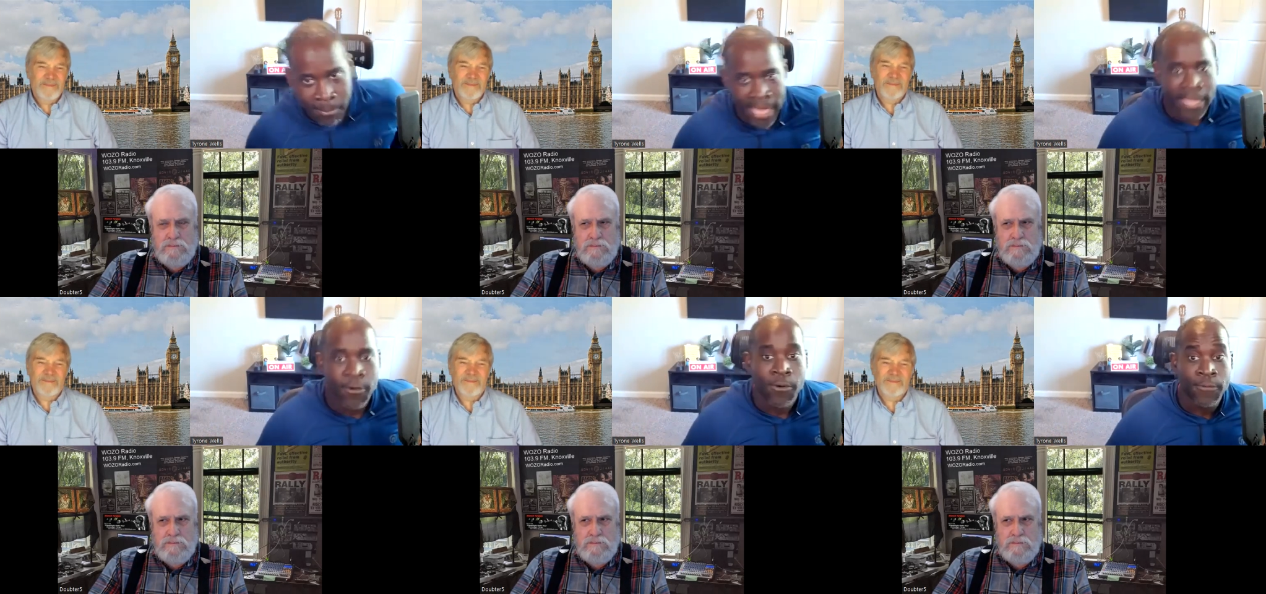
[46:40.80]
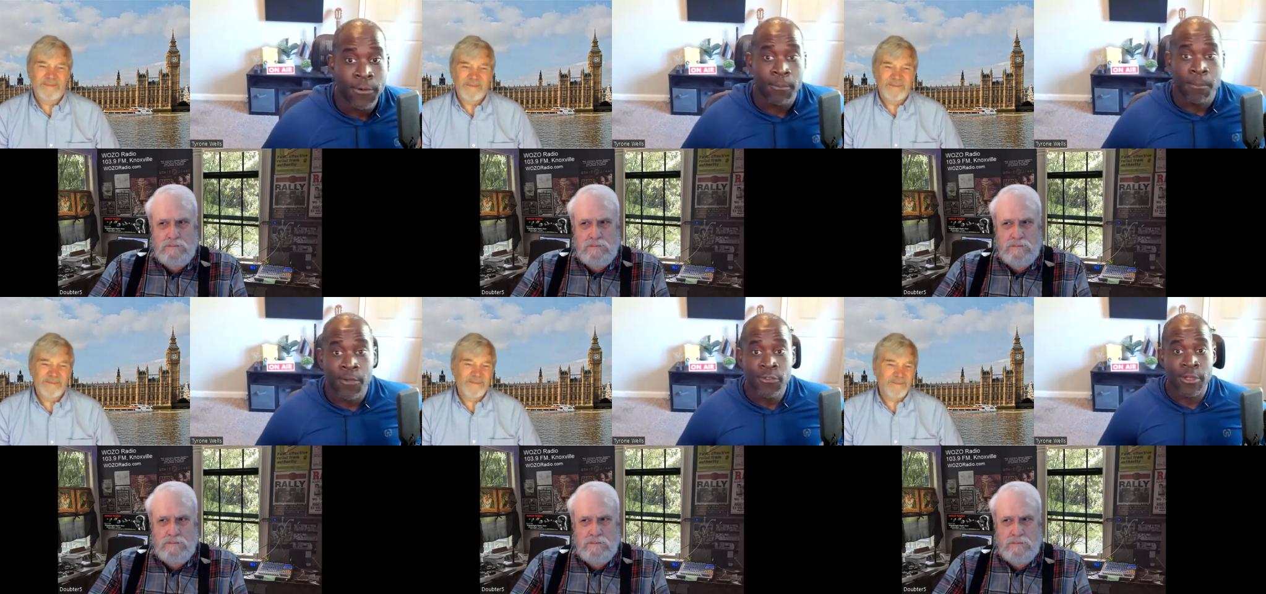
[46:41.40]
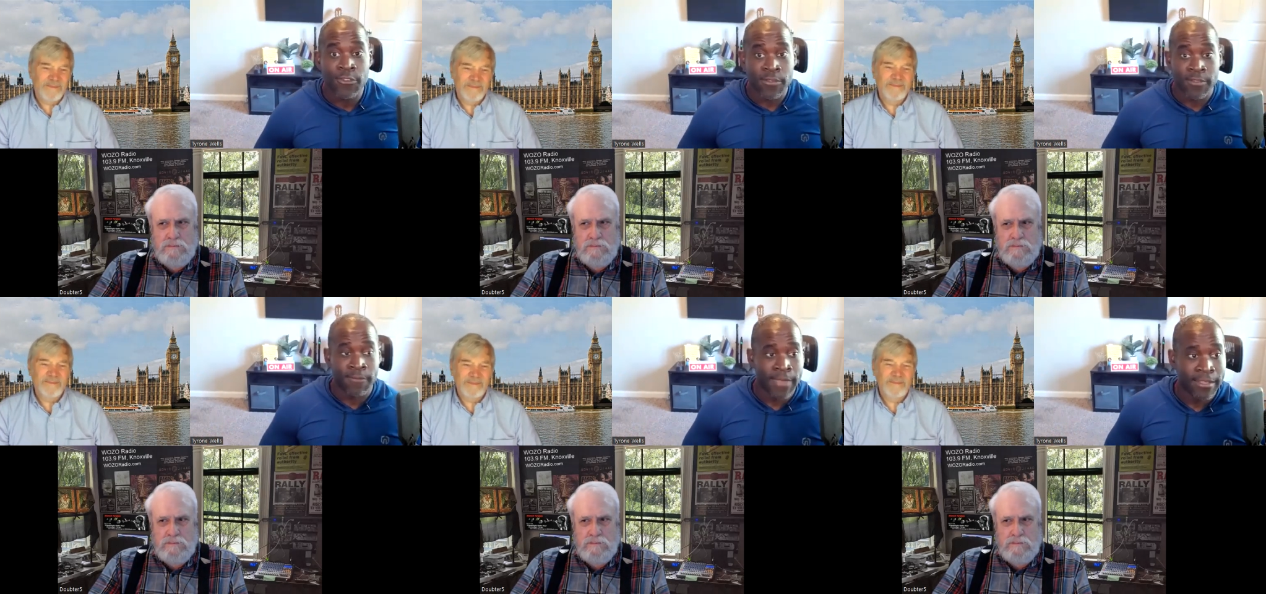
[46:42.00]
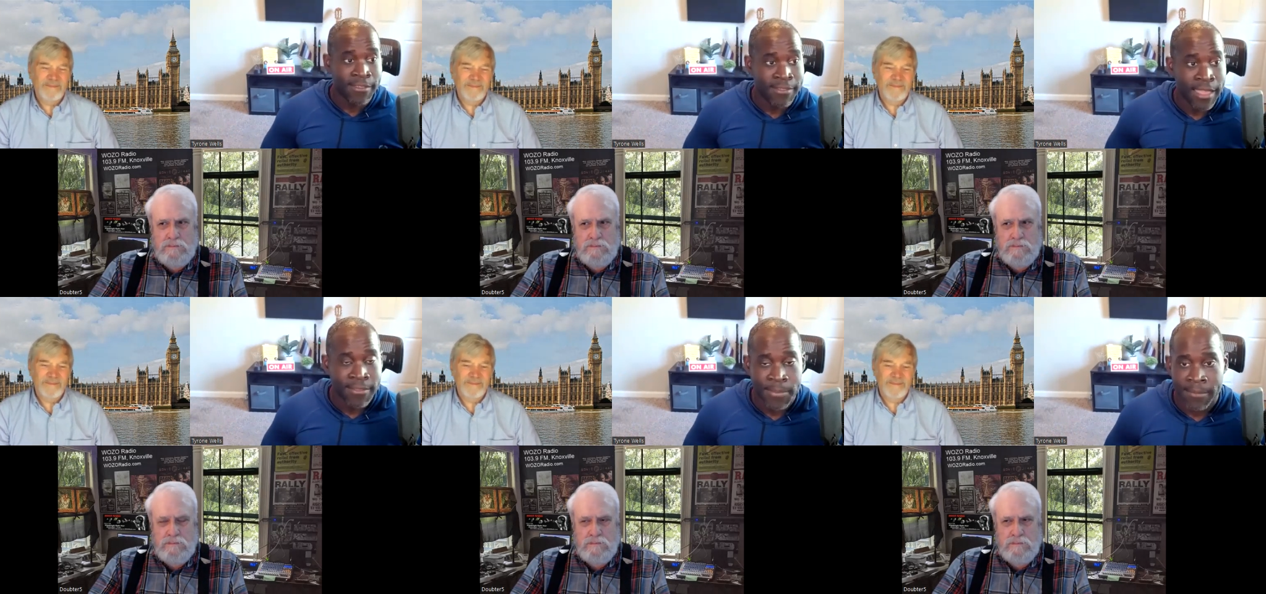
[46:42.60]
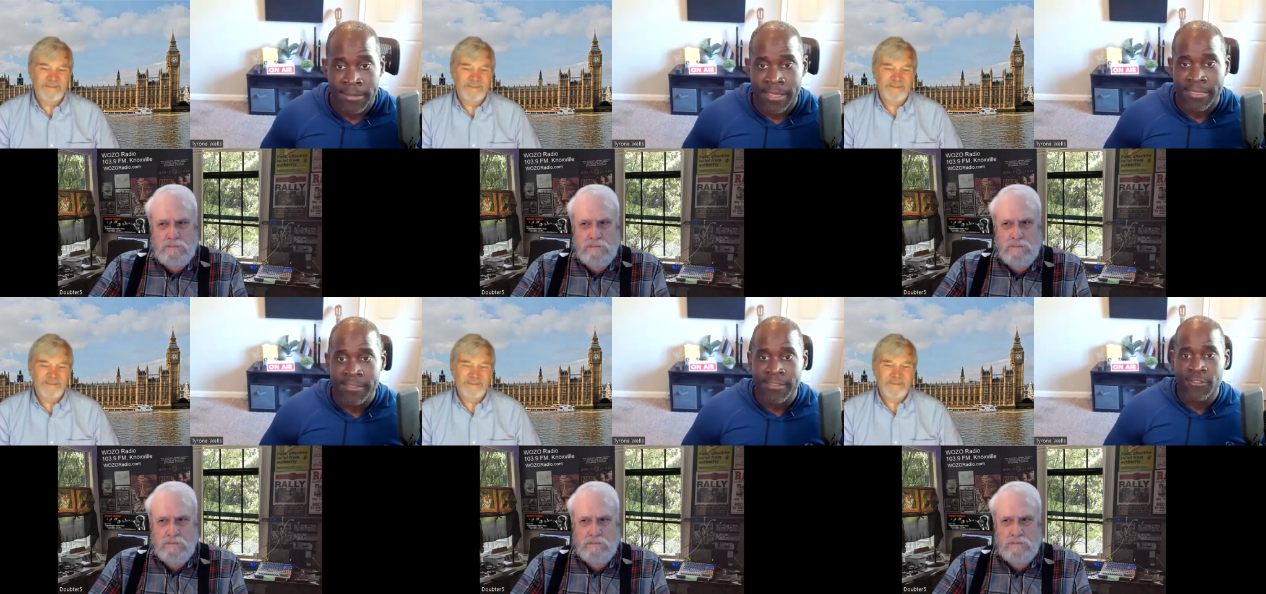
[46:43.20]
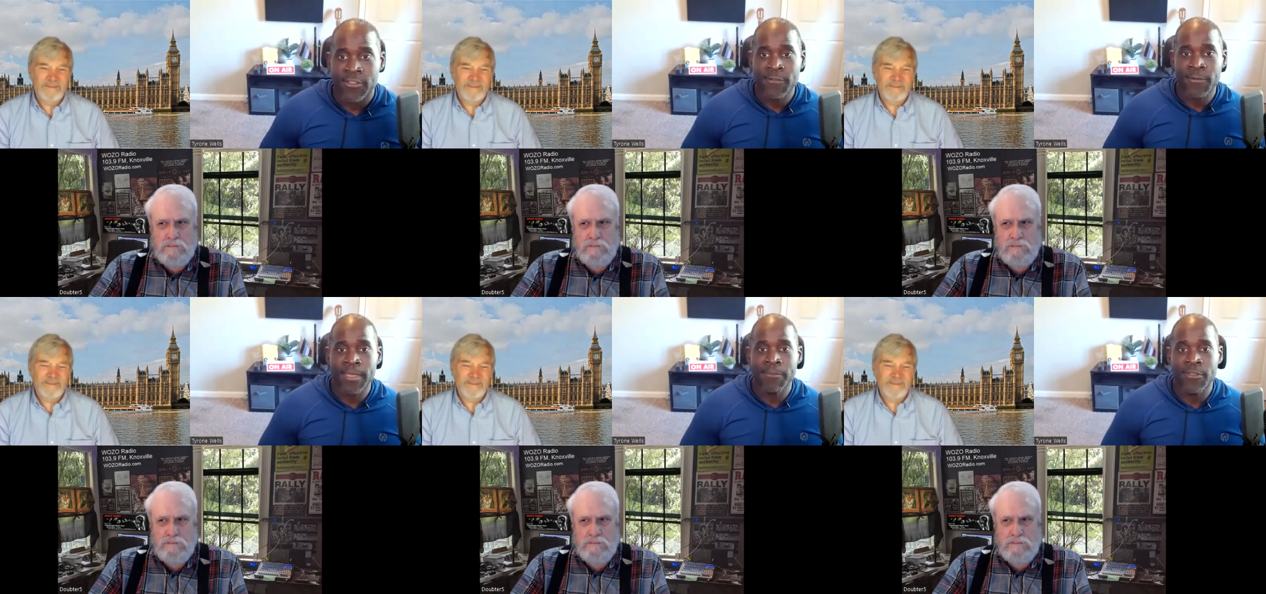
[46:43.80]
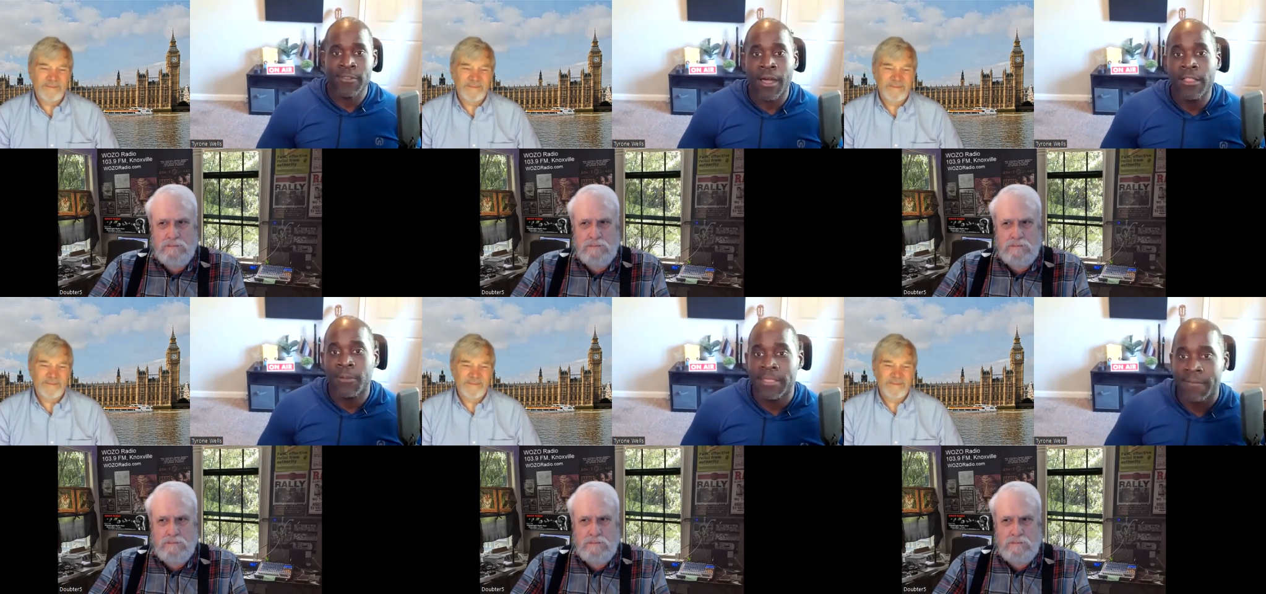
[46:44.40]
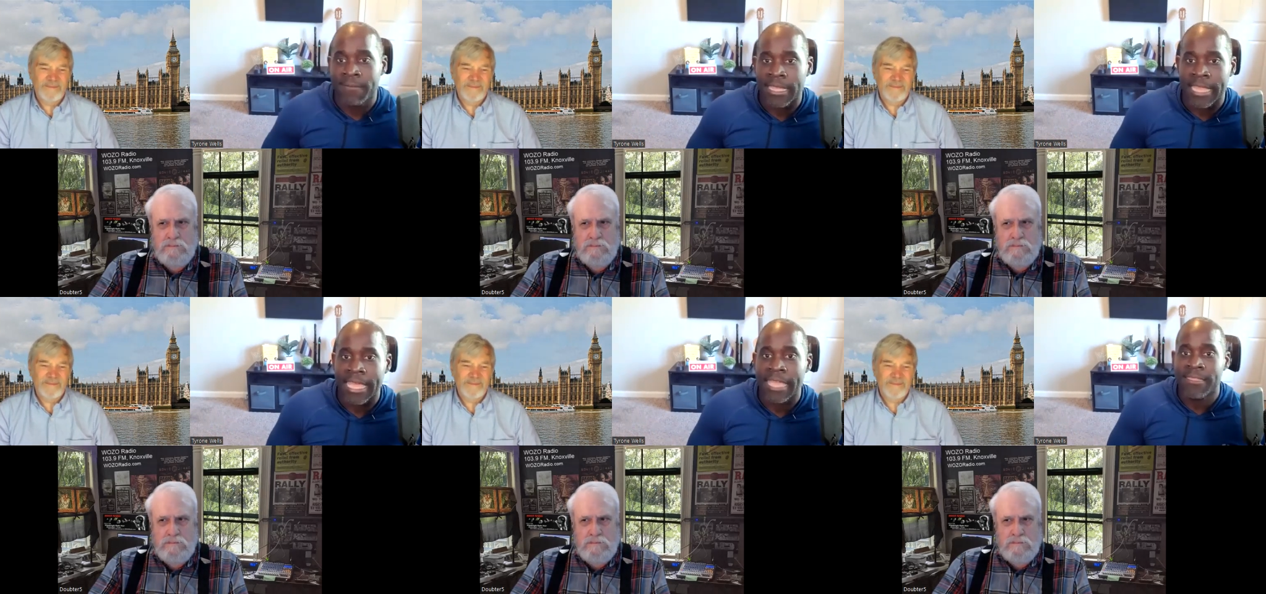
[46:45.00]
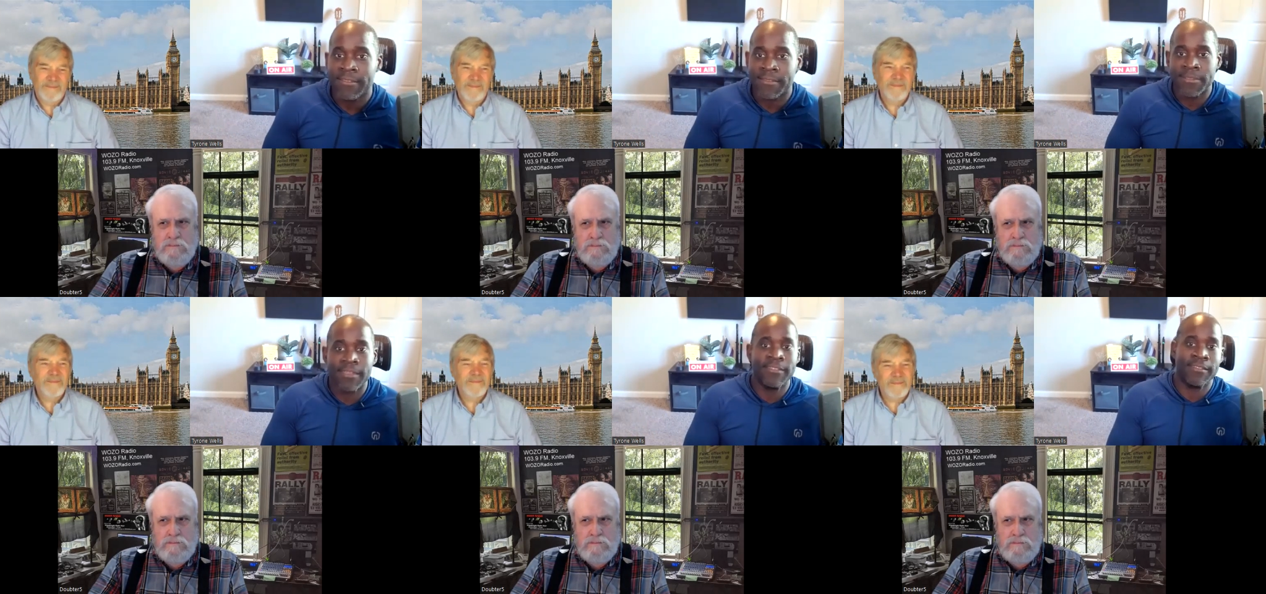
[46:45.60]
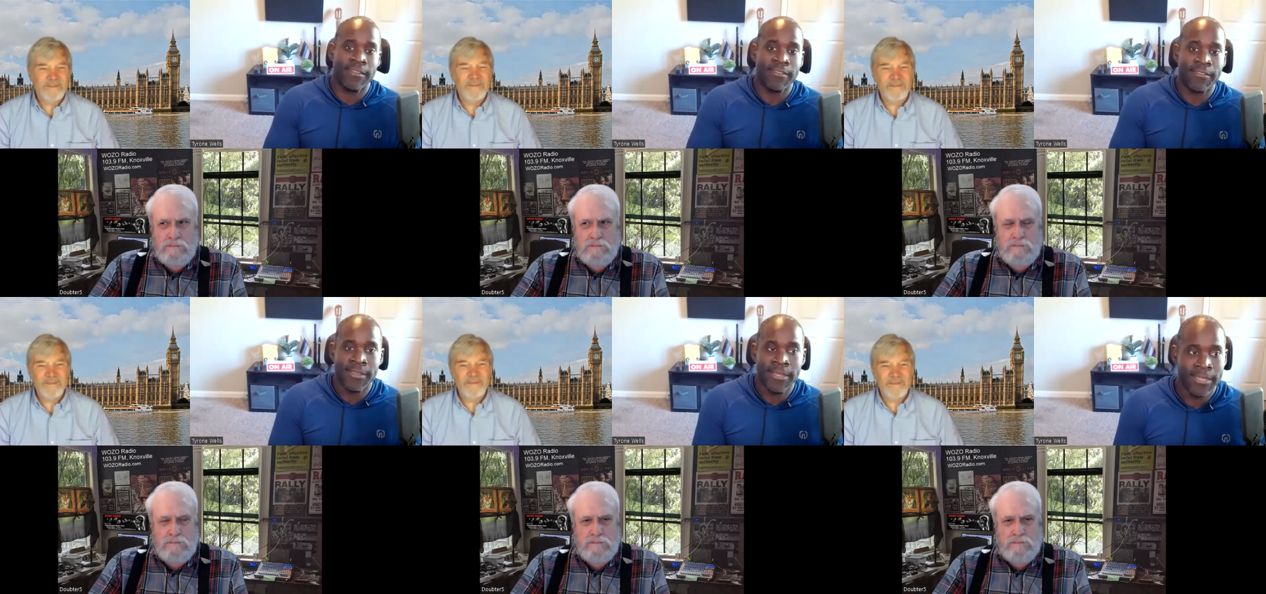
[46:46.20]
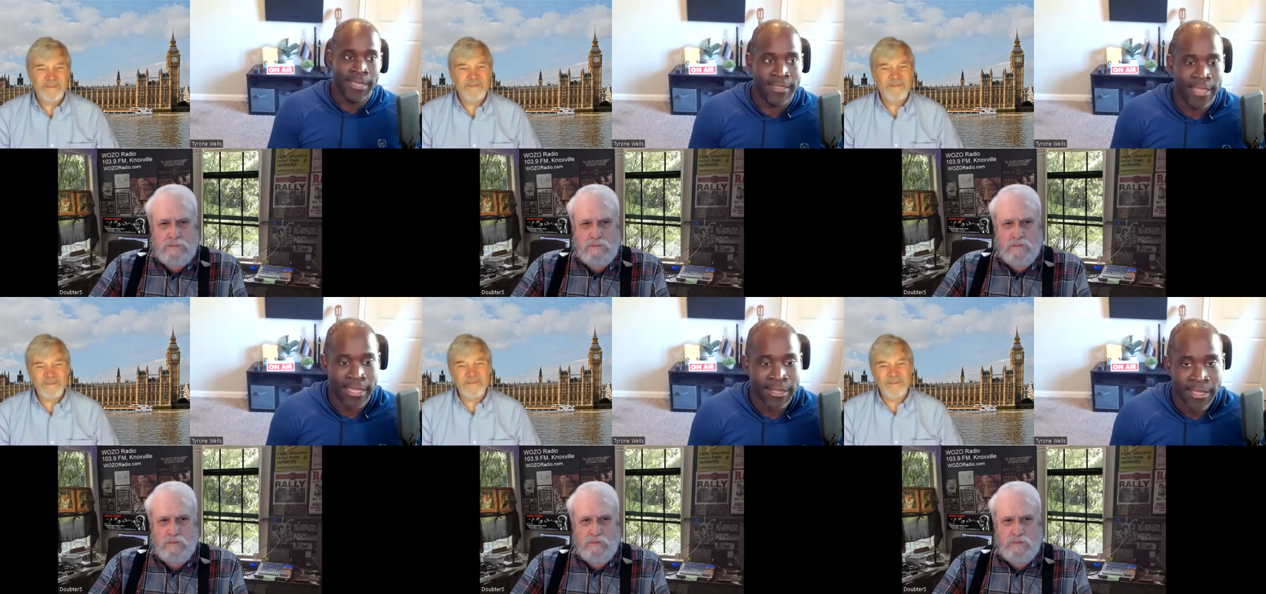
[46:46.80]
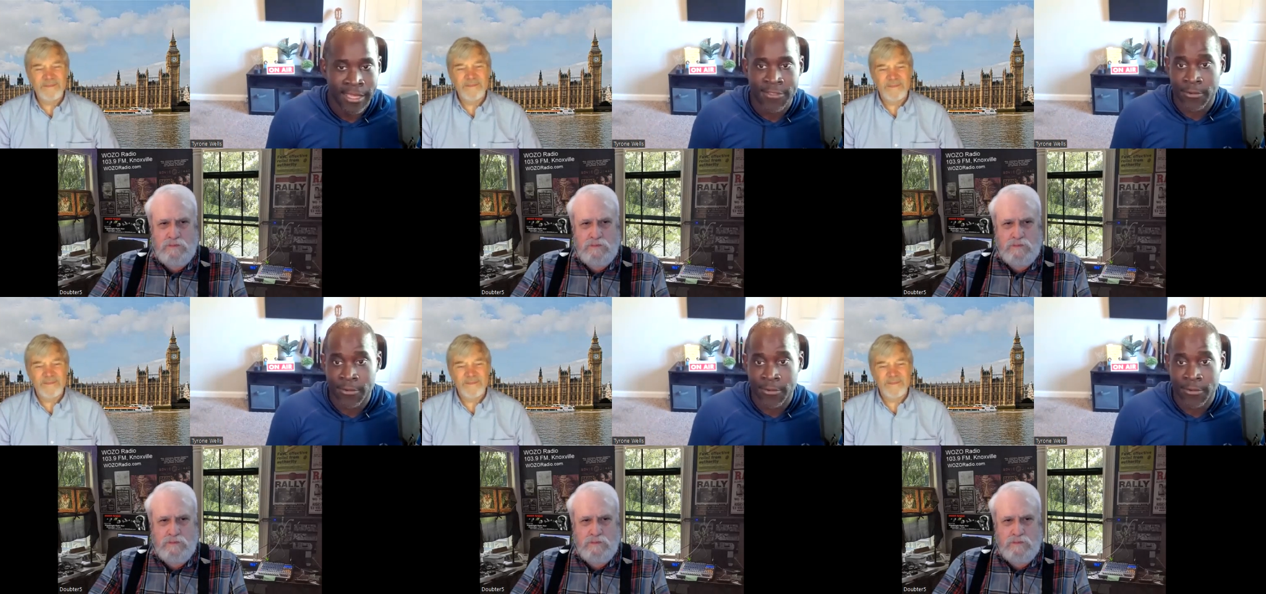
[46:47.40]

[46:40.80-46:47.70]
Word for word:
Speaker 1: My end goal for most Christians, in fact, is not to become an atheist. It's just for them to tolerate the fact that atheism does exist and hmm. that mm.